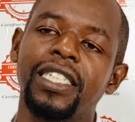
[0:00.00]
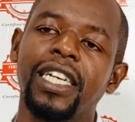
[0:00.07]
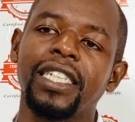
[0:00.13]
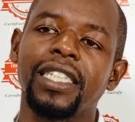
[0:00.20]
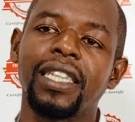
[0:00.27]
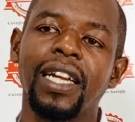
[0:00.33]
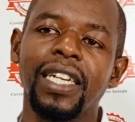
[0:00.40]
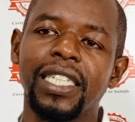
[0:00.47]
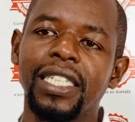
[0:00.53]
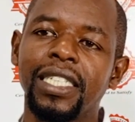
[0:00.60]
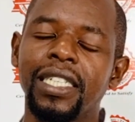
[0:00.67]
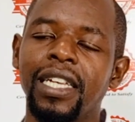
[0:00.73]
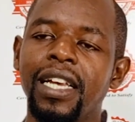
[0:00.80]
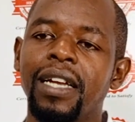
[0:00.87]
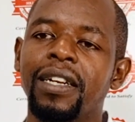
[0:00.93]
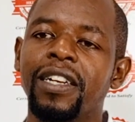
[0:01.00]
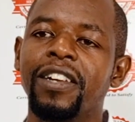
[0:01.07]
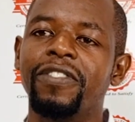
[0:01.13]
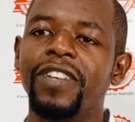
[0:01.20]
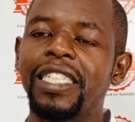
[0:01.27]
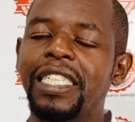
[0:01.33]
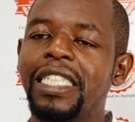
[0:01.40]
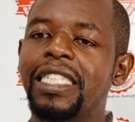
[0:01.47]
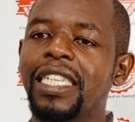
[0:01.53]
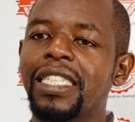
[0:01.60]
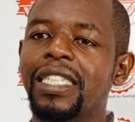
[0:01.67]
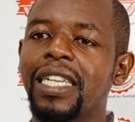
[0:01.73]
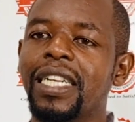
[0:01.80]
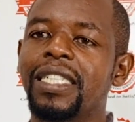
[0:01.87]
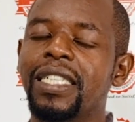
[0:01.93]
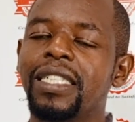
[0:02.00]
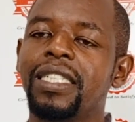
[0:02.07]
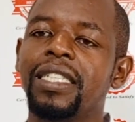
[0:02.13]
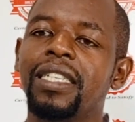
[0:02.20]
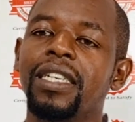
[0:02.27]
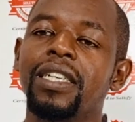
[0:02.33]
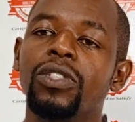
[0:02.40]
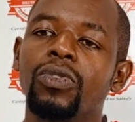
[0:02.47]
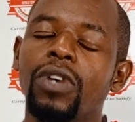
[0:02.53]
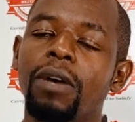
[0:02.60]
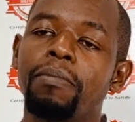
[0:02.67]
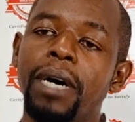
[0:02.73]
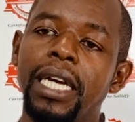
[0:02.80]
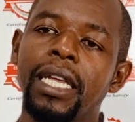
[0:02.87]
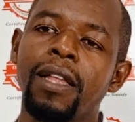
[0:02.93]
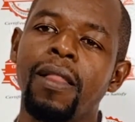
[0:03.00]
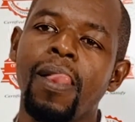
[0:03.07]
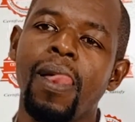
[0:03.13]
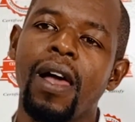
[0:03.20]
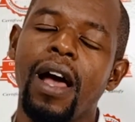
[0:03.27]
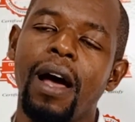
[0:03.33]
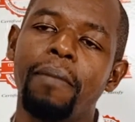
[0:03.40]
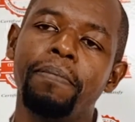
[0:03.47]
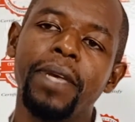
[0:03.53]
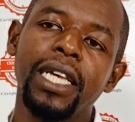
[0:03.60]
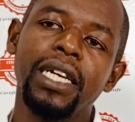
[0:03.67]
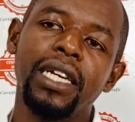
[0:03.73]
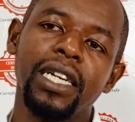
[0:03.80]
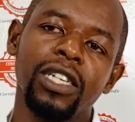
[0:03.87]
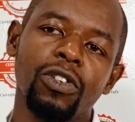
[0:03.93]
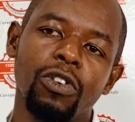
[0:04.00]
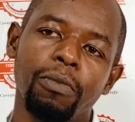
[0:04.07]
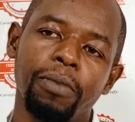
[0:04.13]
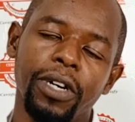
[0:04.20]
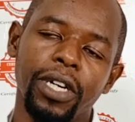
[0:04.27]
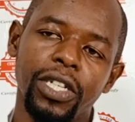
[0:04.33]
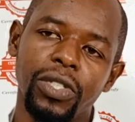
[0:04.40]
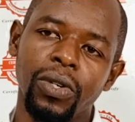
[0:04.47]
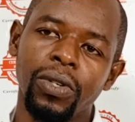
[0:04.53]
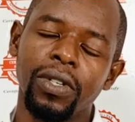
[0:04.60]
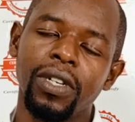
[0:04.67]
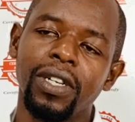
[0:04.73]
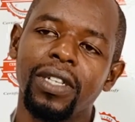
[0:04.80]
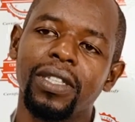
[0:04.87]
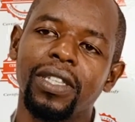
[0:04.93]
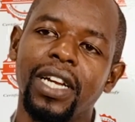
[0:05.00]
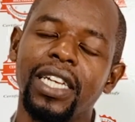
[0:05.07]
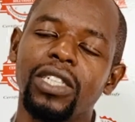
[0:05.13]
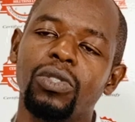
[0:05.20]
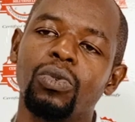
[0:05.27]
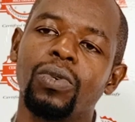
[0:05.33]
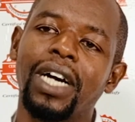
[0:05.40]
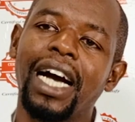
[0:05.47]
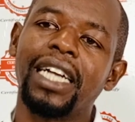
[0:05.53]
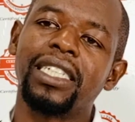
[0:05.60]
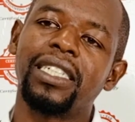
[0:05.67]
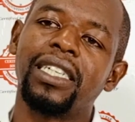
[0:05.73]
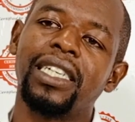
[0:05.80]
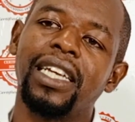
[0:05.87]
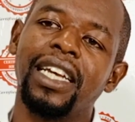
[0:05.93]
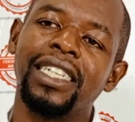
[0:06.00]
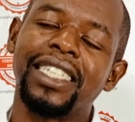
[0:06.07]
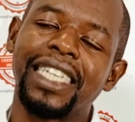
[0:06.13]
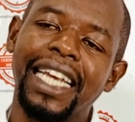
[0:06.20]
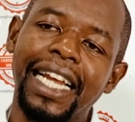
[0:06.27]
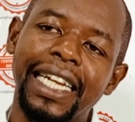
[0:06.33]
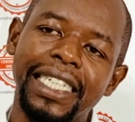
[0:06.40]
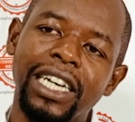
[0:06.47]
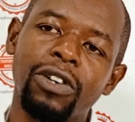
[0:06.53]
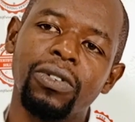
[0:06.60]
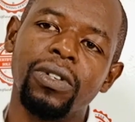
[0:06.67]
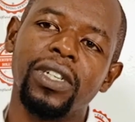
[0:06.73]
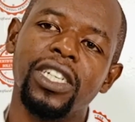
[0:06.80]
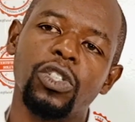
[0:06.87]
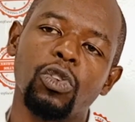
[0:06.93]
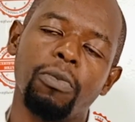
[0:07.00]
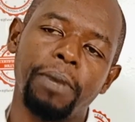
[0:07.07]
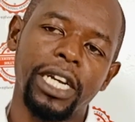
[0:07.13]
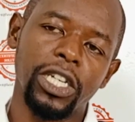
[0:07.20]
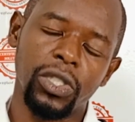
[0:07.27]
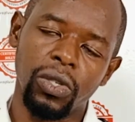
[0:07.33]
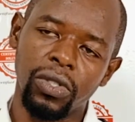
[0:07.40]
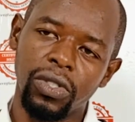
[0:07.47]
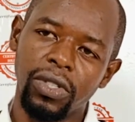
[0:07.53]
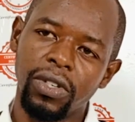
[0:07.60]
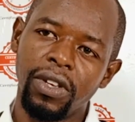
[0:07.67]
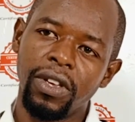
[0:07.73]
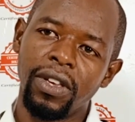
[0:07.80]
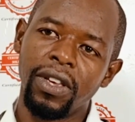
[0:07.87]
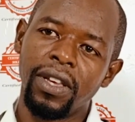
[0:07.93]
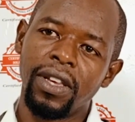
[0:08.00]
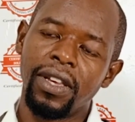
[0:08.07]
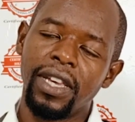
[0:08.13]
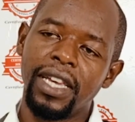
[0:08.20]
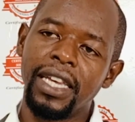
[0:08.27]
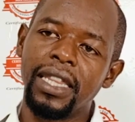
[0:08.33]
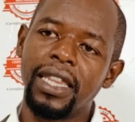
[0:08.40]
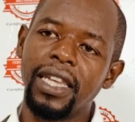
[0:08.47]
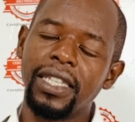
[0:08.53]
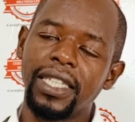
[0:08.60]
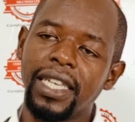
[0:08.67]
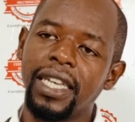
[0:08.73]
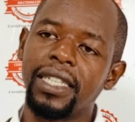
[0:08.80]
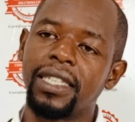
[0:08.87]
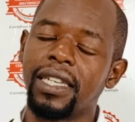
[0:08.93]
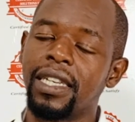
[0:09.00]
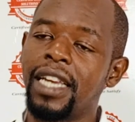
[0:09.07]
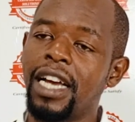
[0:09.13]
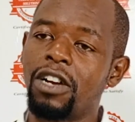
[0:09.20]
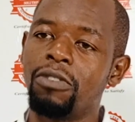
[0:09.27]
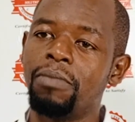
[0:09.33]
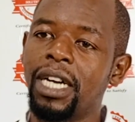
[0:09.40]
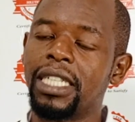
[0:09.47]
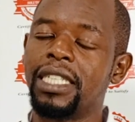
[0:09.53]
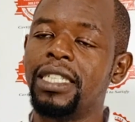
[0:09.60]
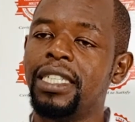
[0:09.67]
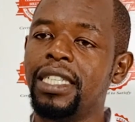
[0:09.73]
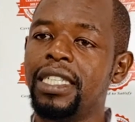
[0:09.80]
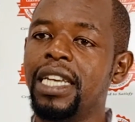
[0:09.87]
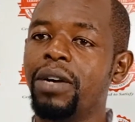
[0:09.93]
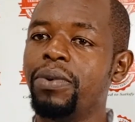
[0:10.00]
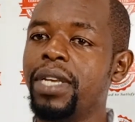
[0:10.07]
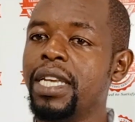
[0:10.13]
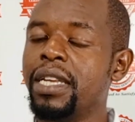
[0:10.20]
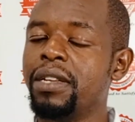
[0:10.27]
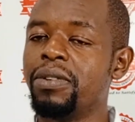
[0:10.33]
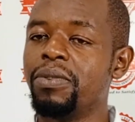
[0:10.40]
strategy. Divestiture strategy is whereby a big incorporation tries to cut and scale down its operations. In this case, NAKUMATT did away